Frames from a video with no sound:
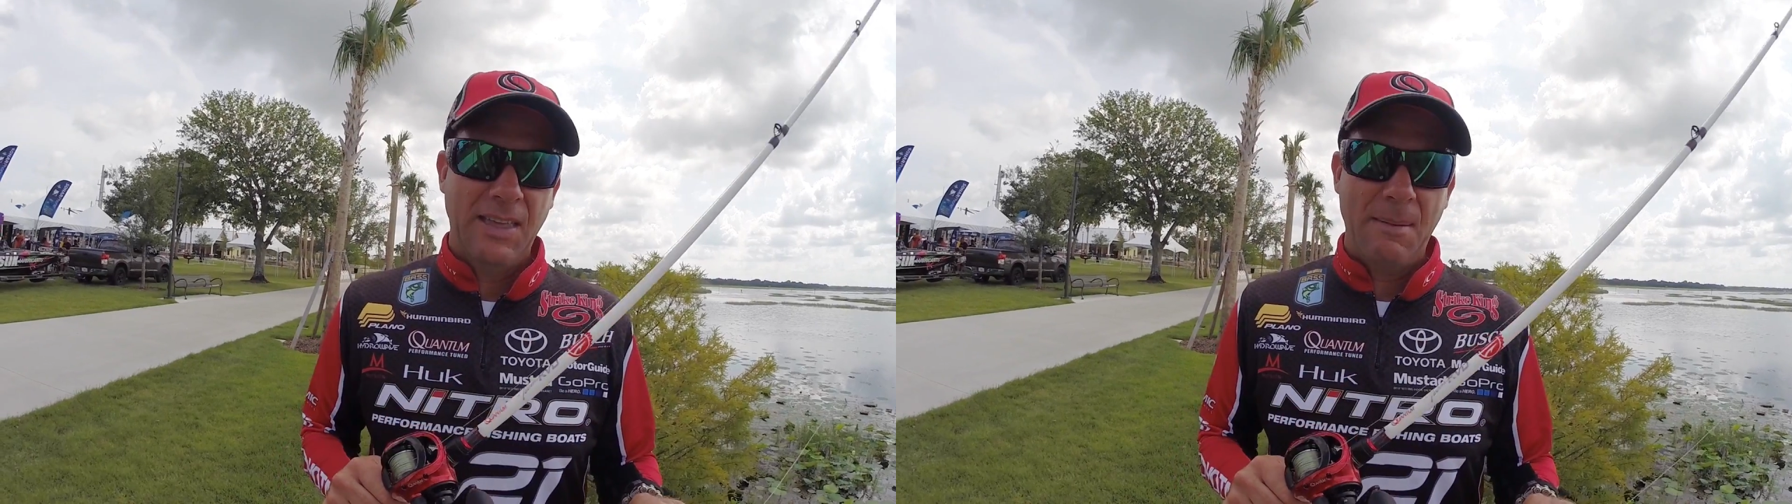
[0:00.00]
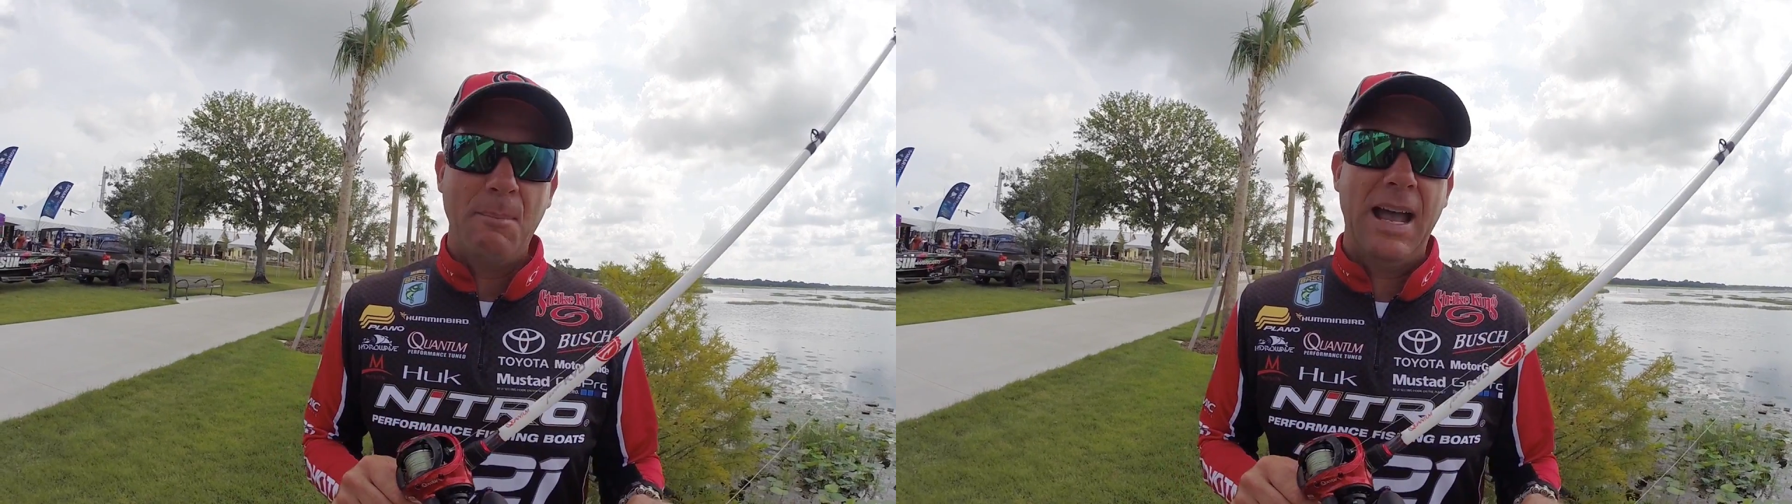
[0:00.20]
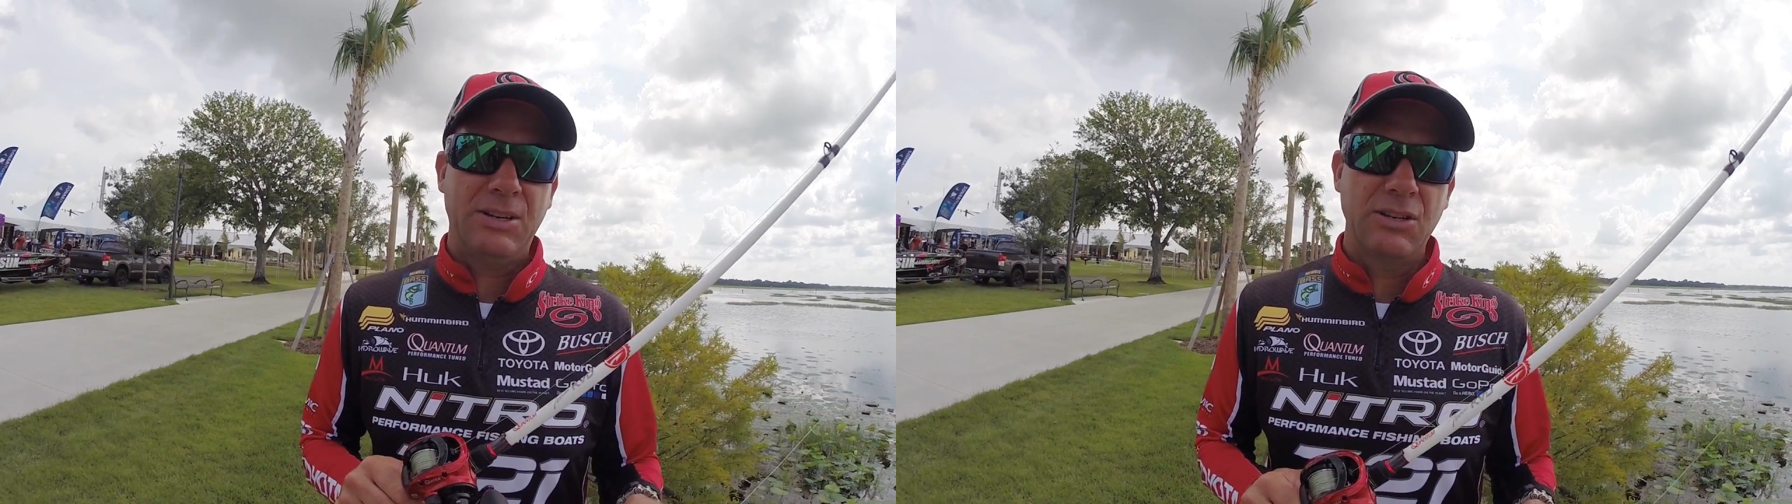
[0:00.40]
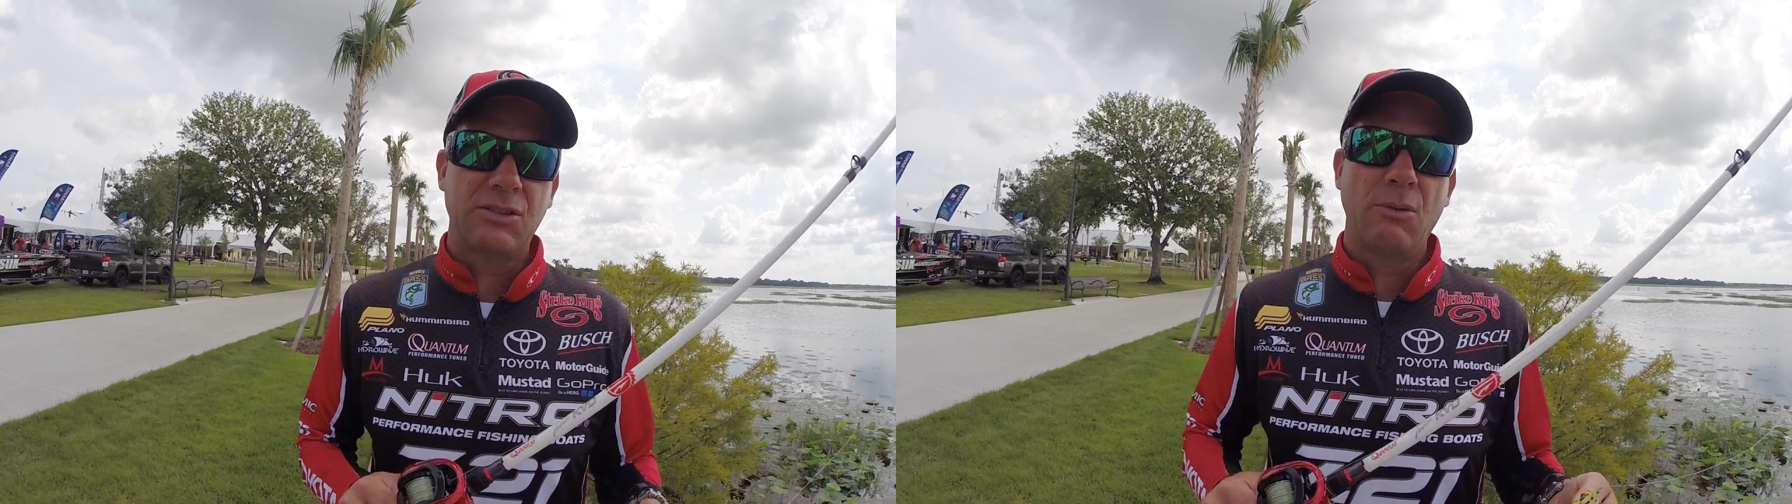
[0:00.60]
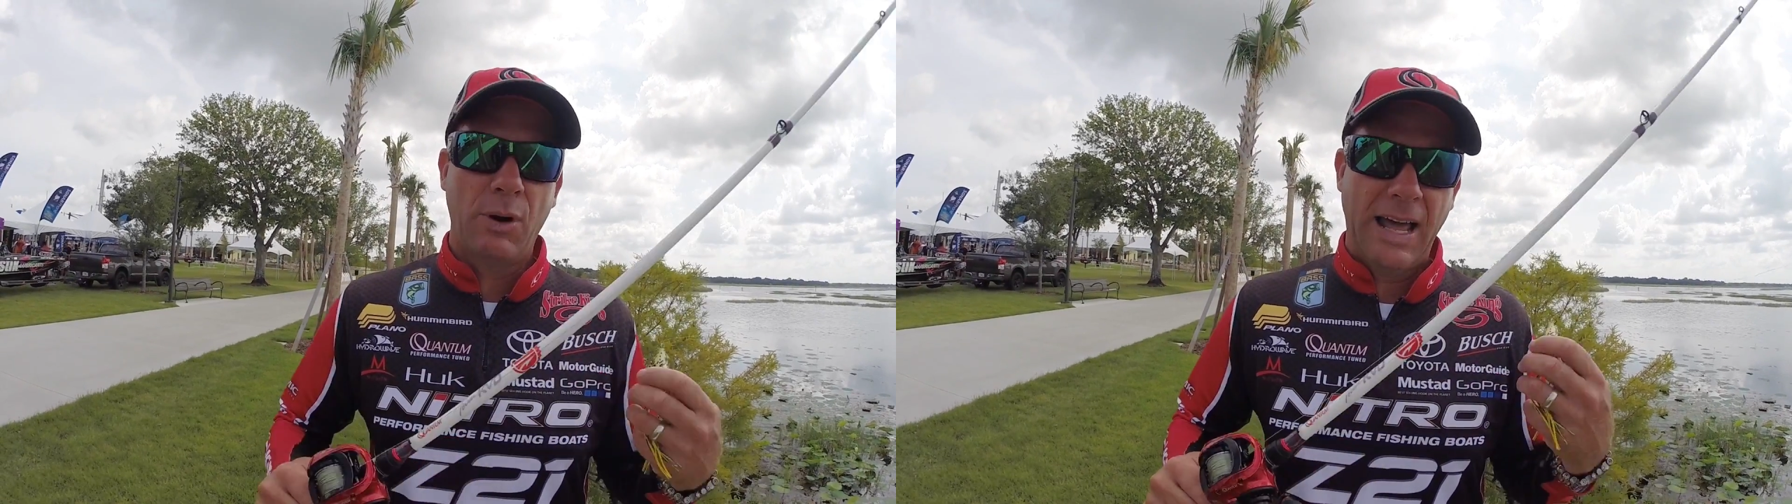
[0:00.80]
that
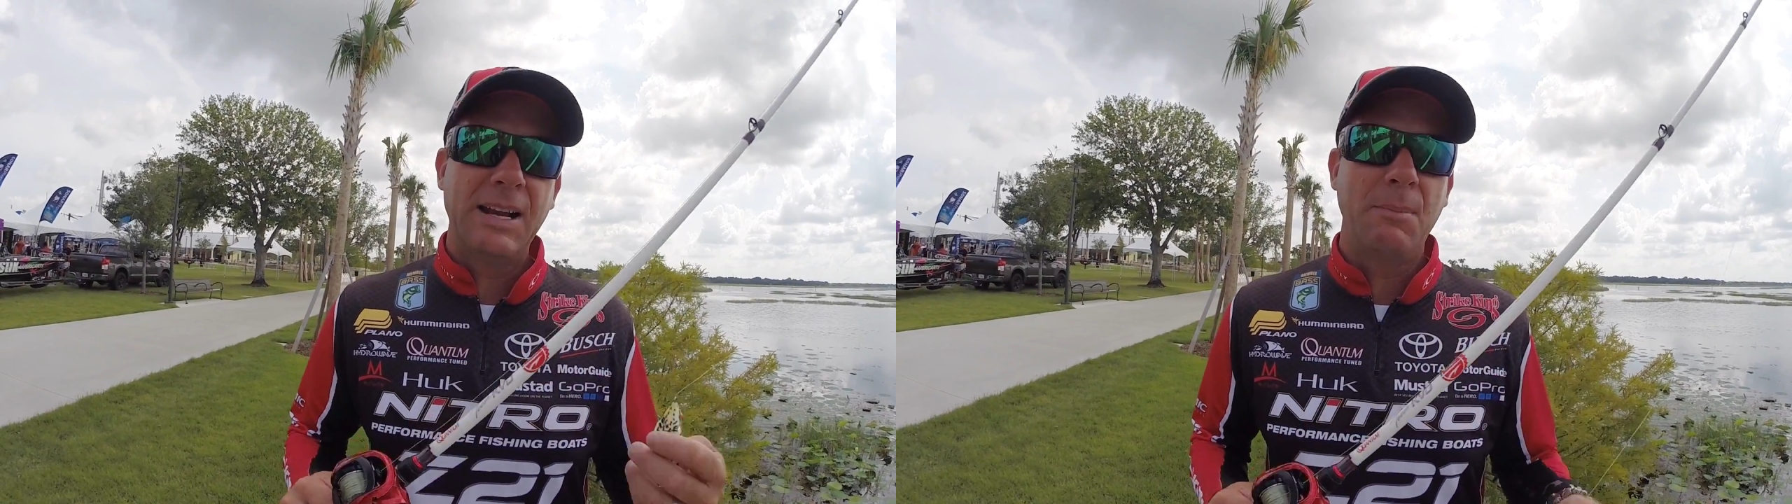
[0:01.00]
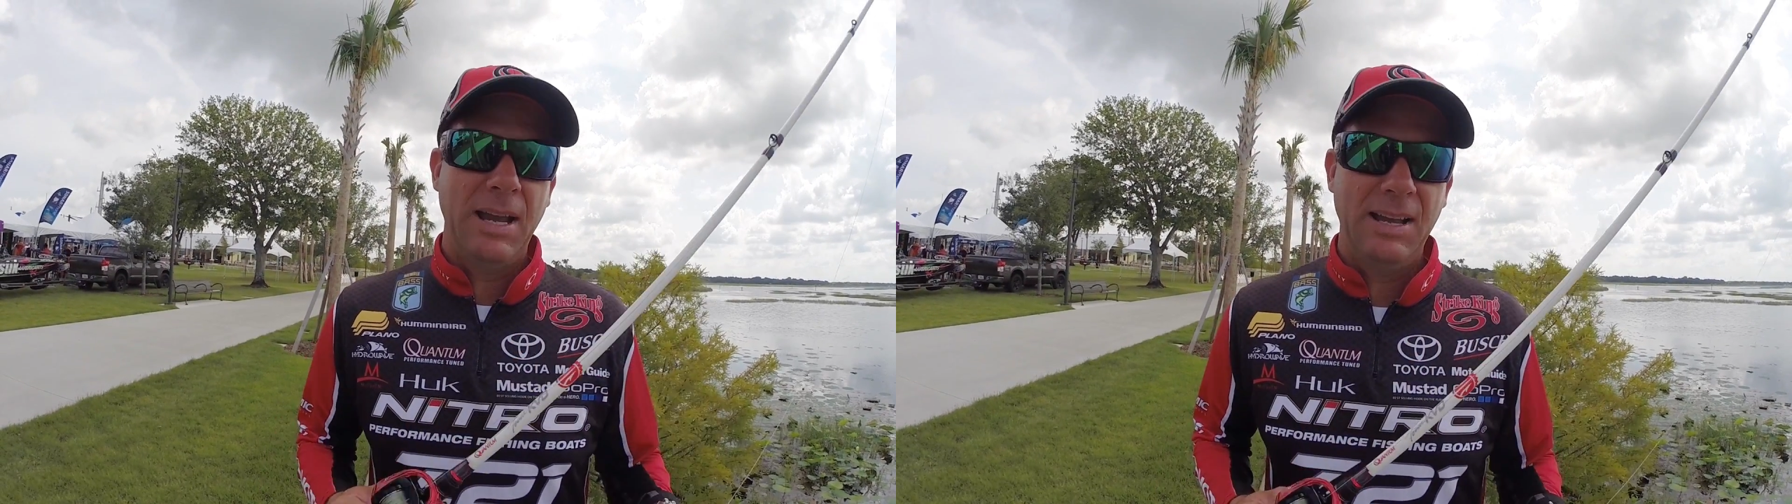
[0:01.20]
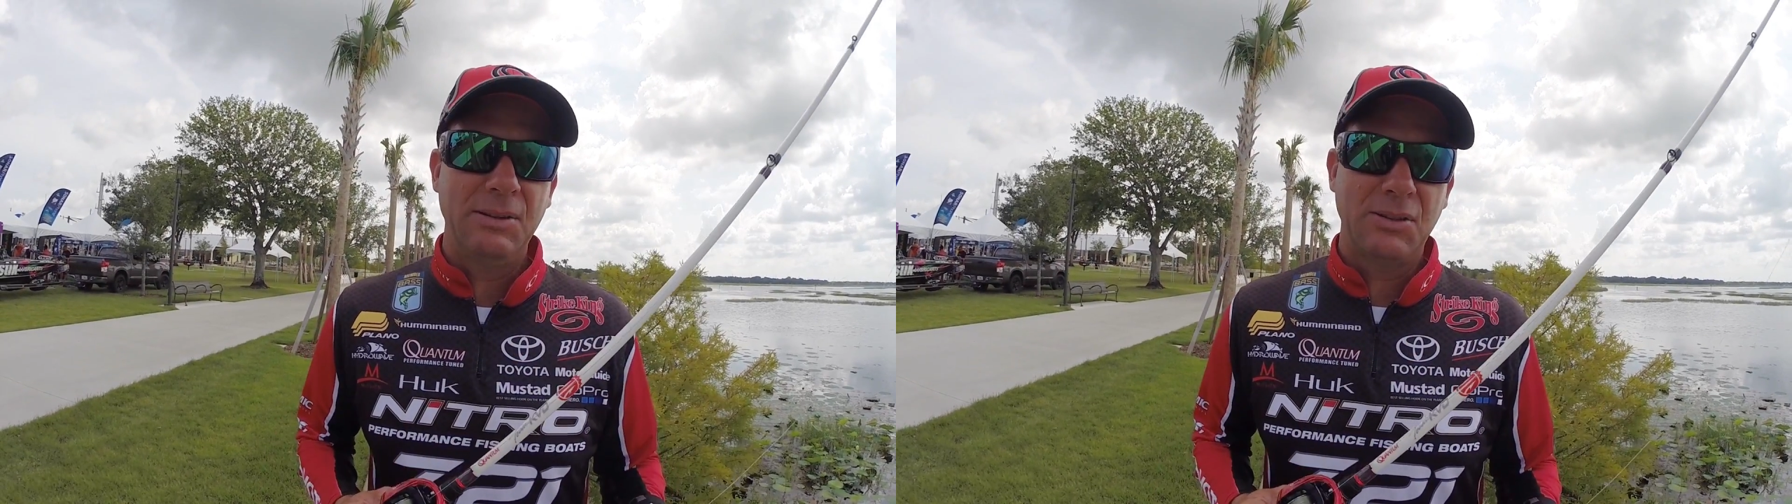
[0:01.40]
matches what I demand.